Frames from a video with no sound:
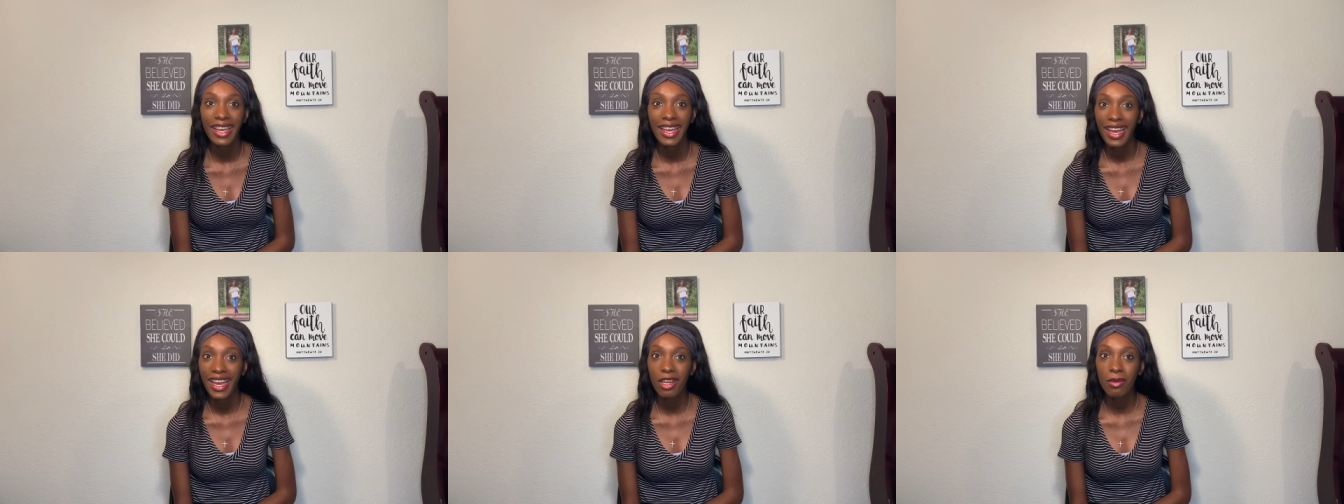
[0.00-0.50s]

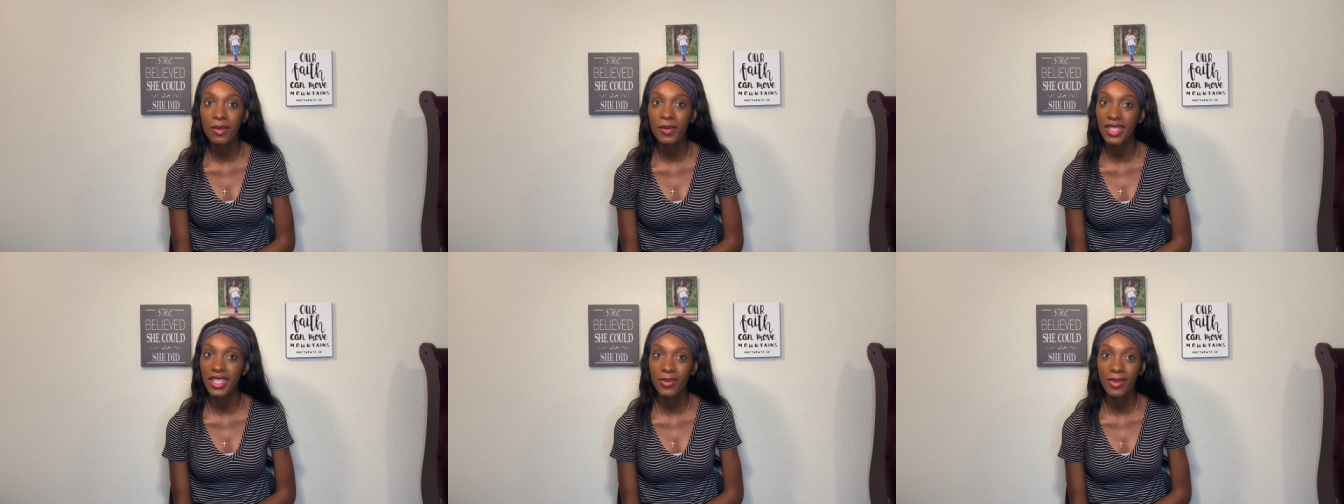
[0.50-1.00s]
And I'm
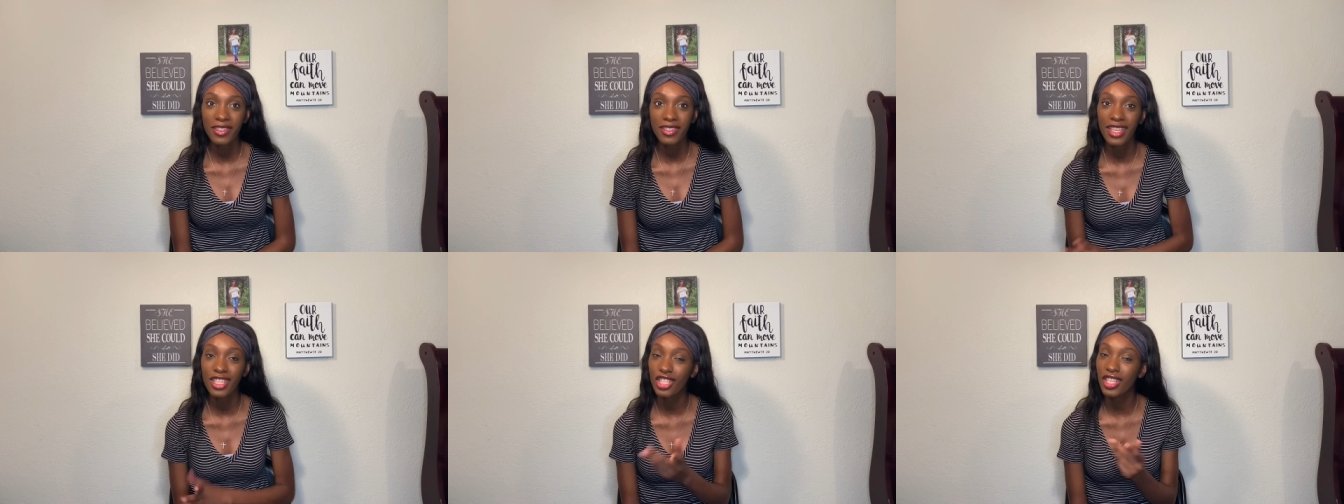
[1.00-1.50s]
obsessed with her singing.
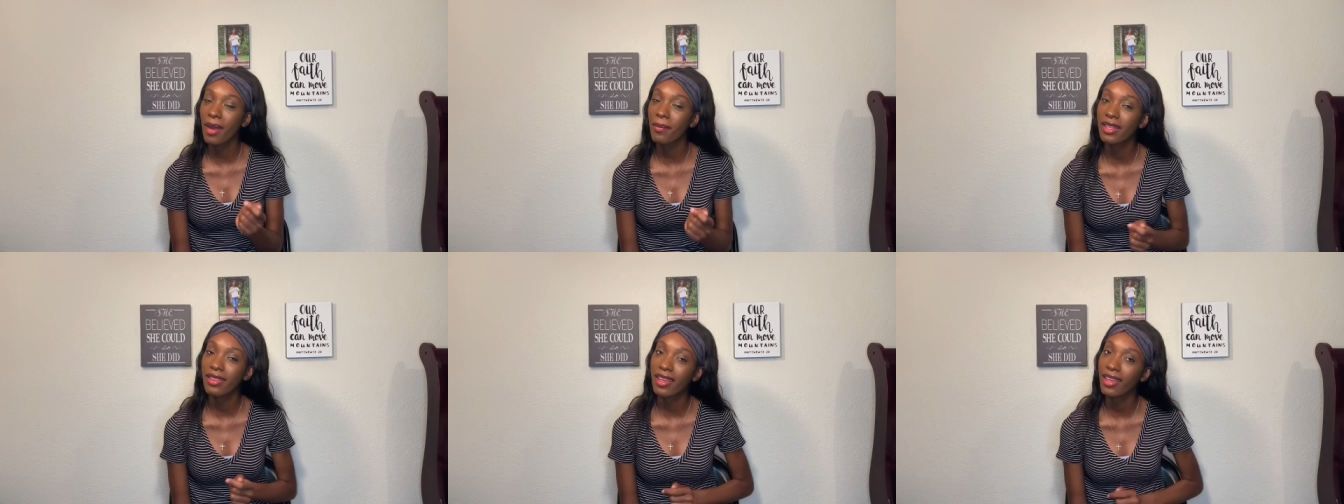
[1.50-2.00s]
She got me
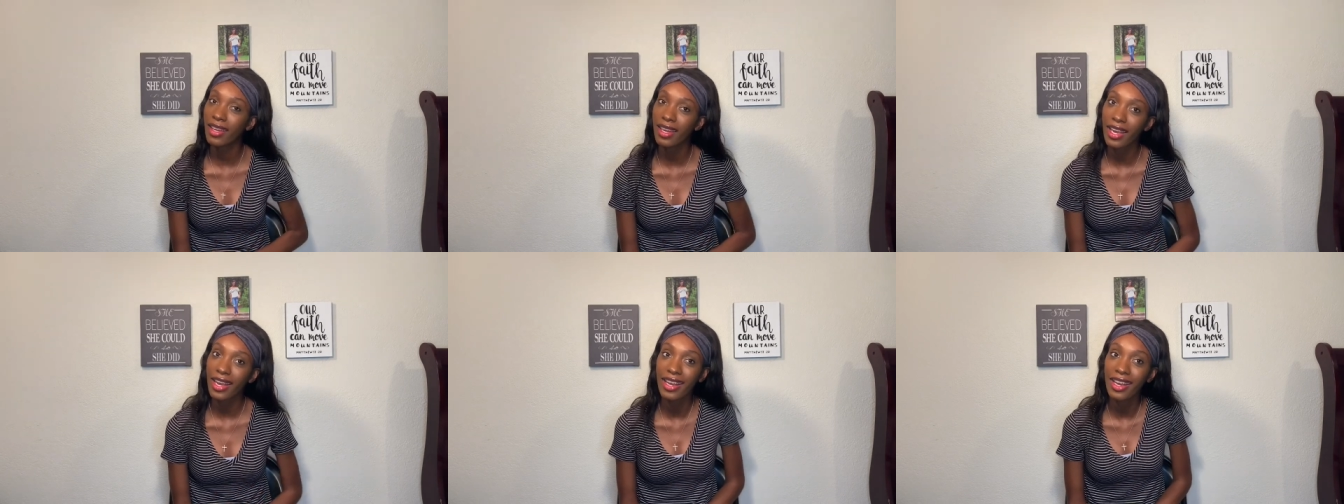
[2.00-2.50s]
thinking, like,
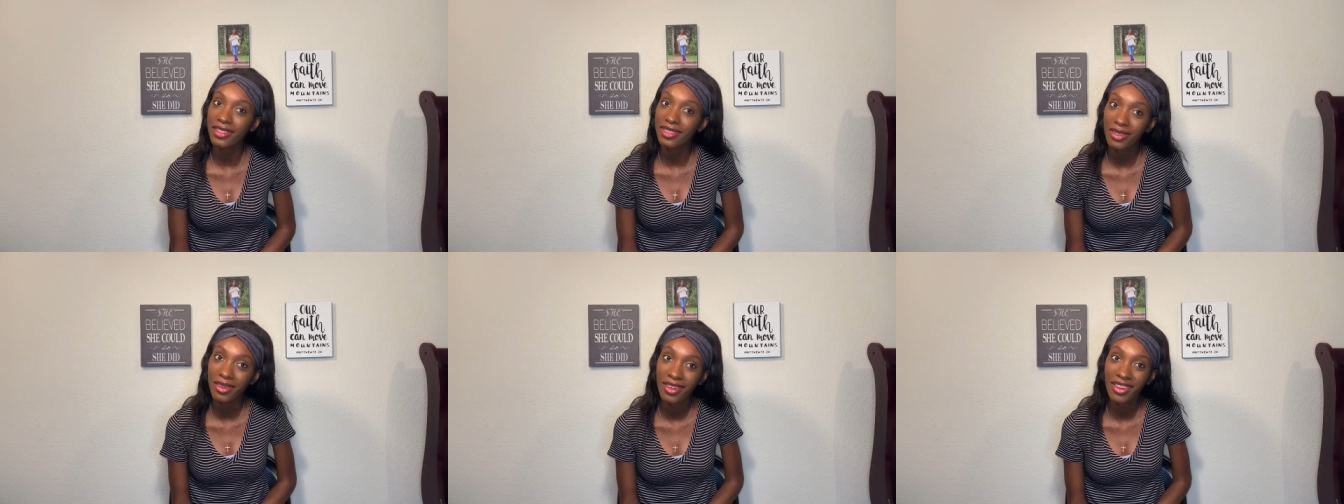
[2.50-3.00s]
I got a
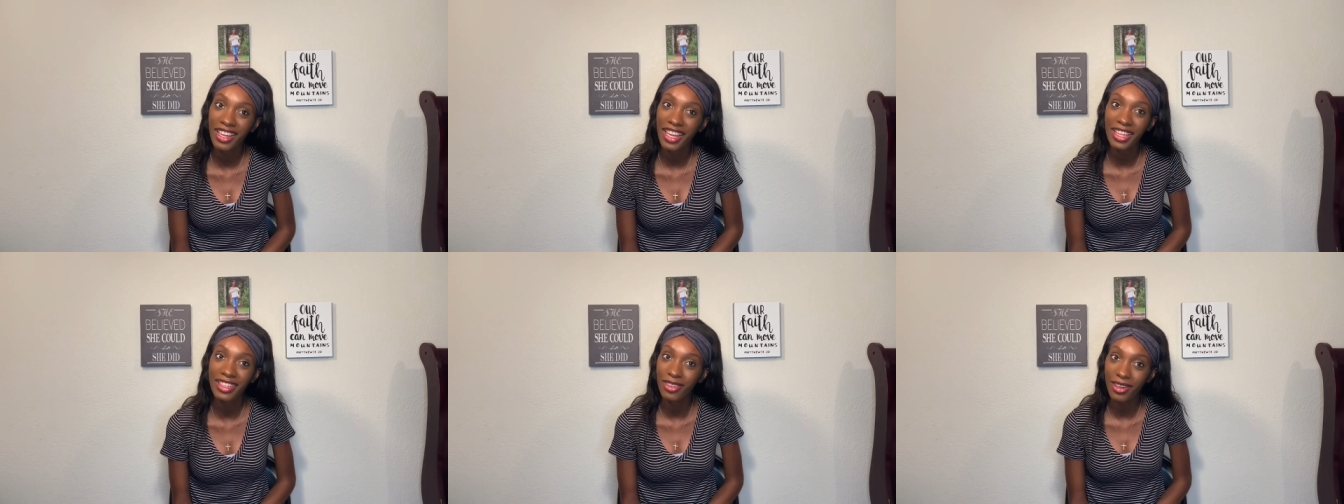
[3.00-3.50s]
daughter. Like,
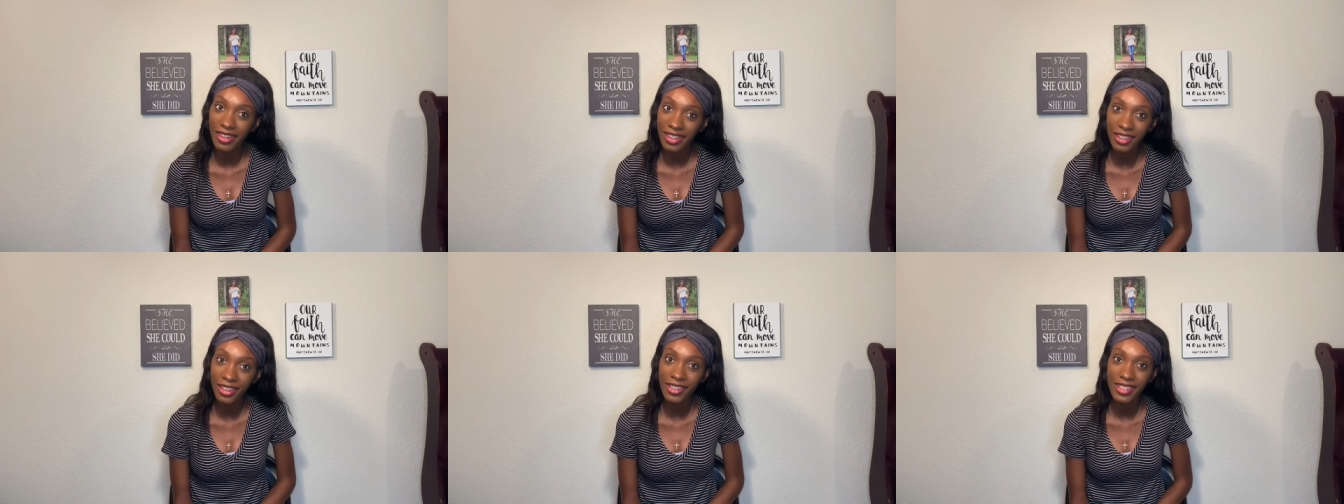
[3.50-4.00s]
Darling
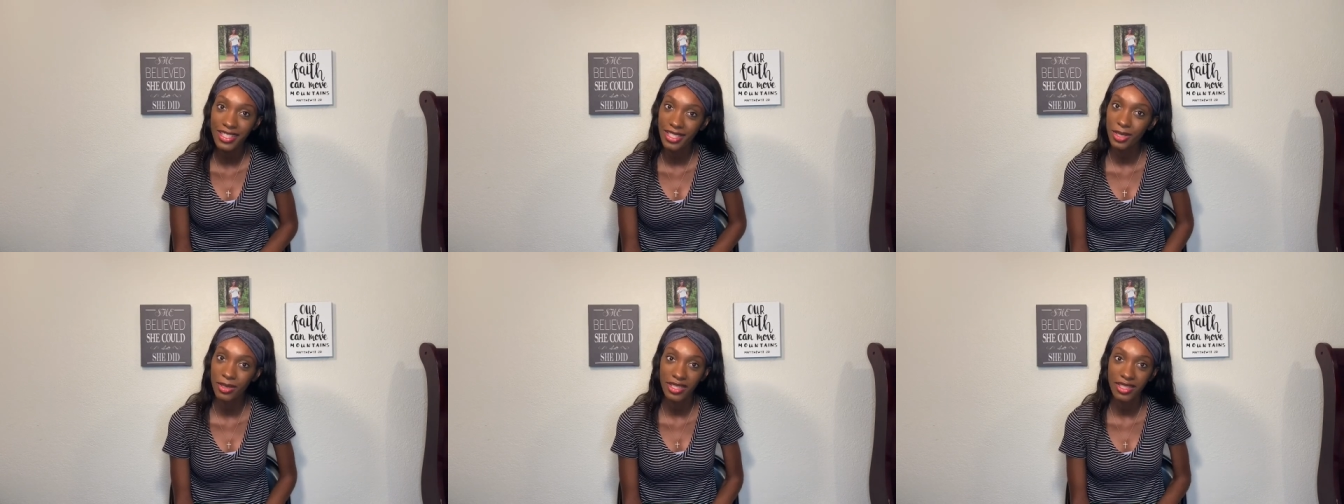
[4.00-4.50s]
Girl, listen to
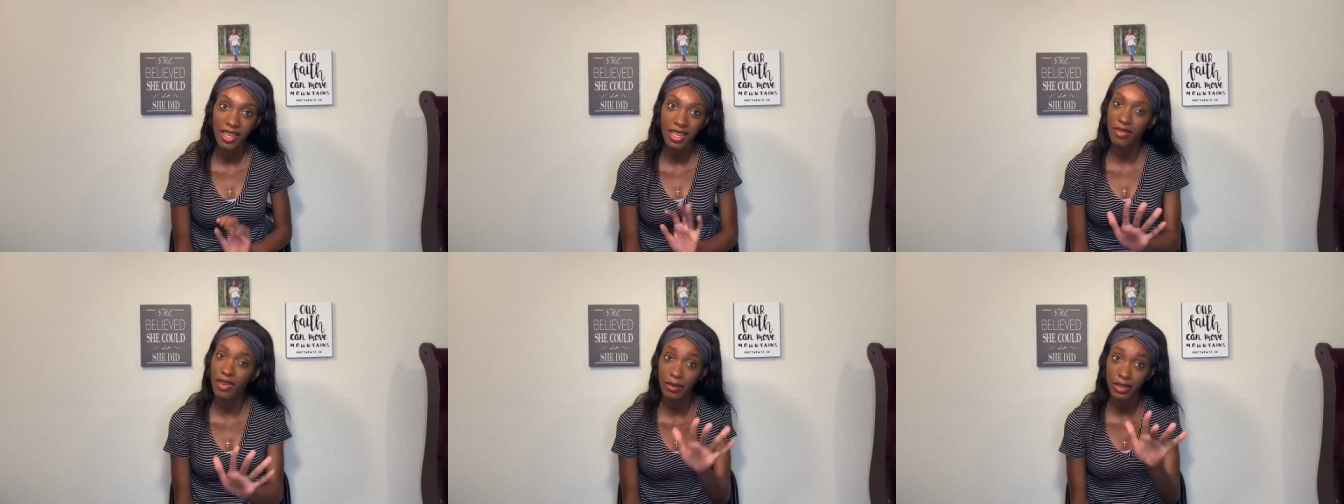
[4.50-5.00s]
her song if you
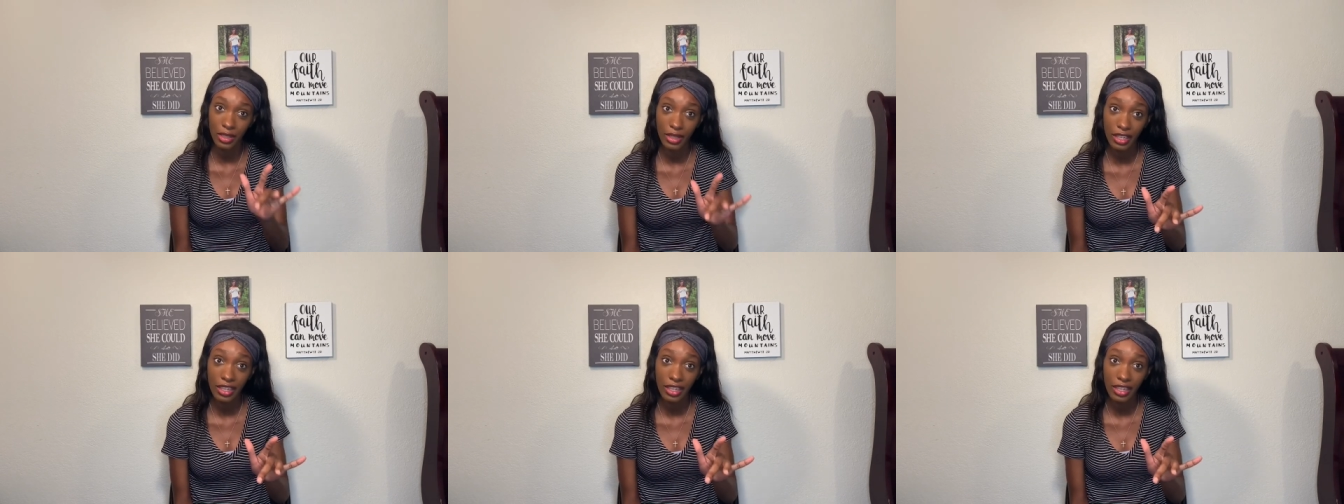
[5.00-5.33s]
have a daughter.